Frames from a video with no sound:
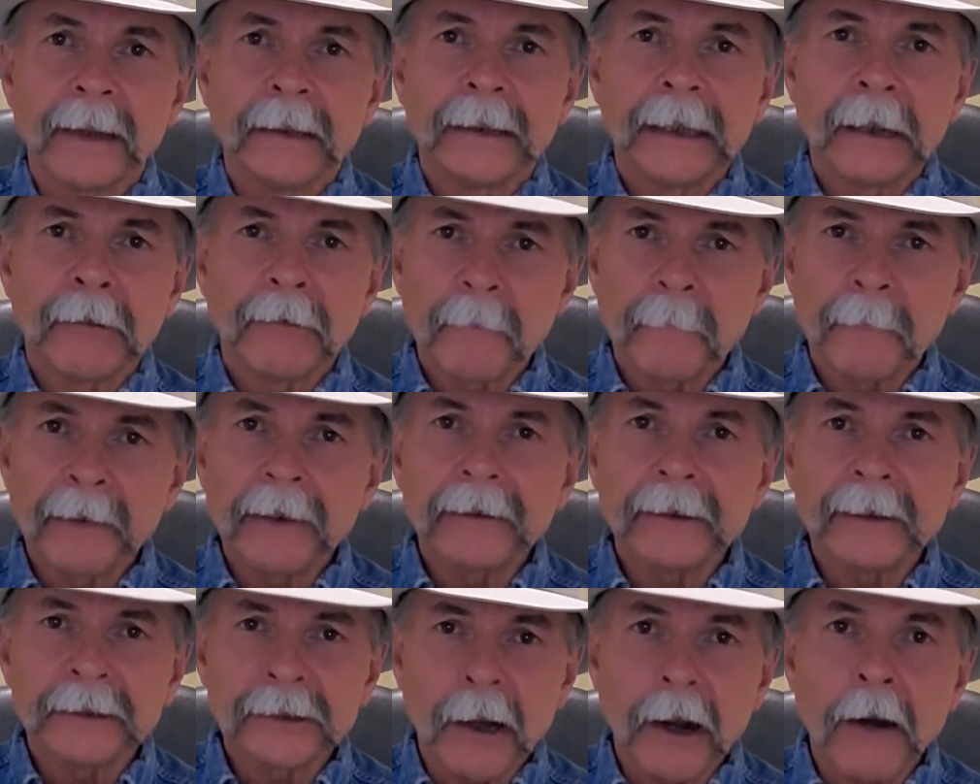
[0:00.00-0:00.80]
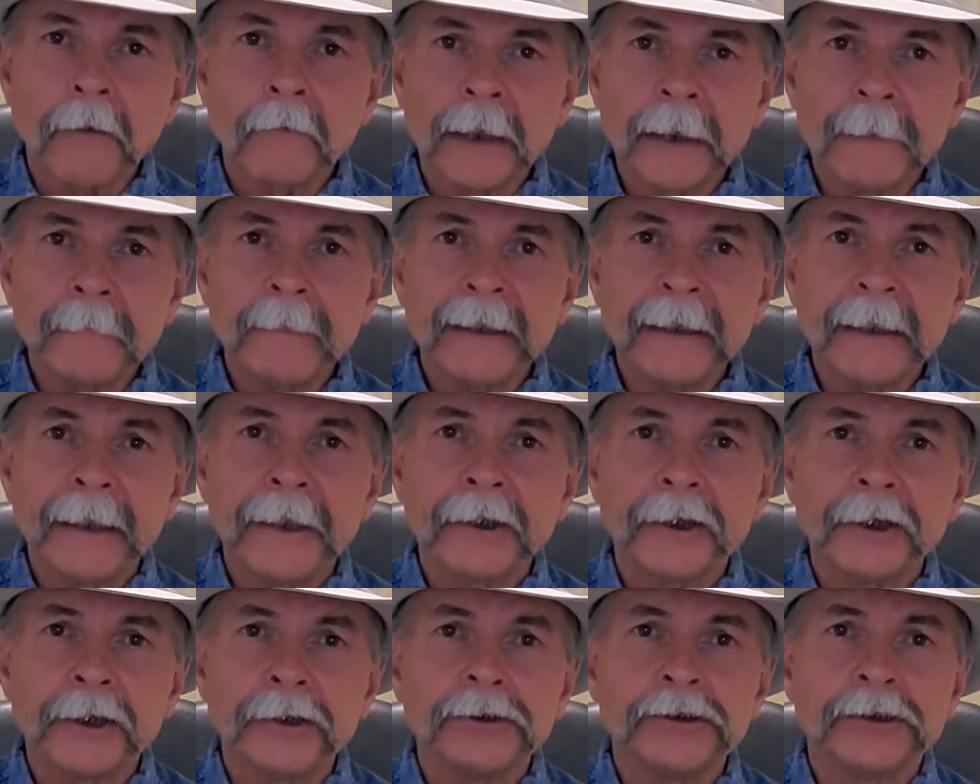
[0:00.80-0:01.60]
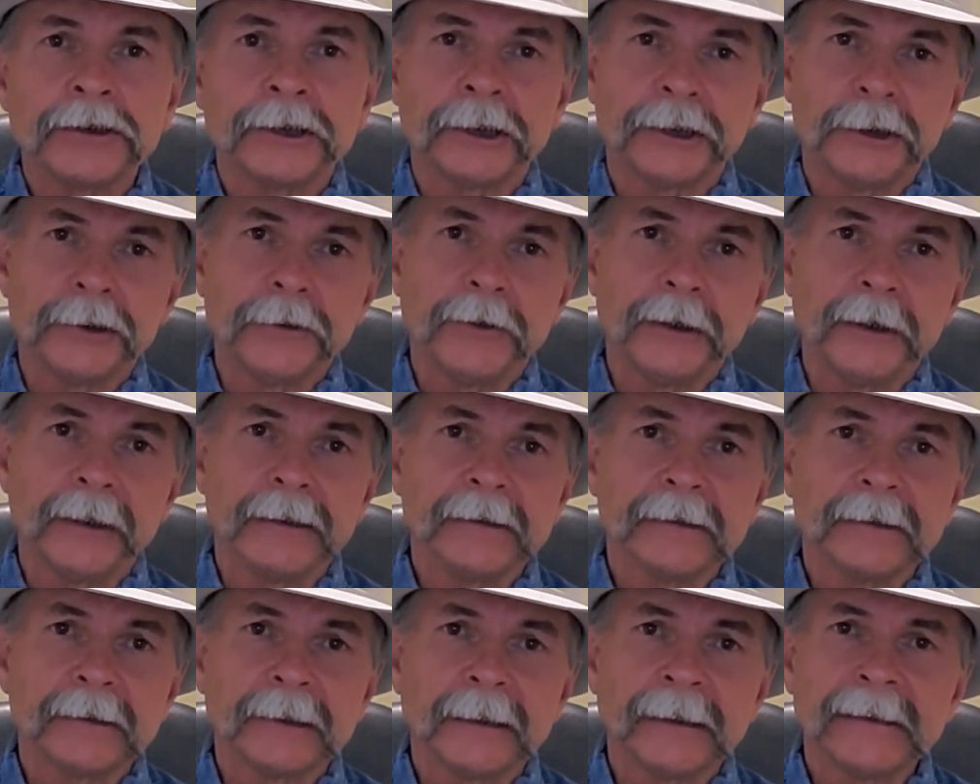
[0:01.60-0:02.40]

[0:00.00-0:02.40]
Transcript: Now, a bill has already been introduced to do this.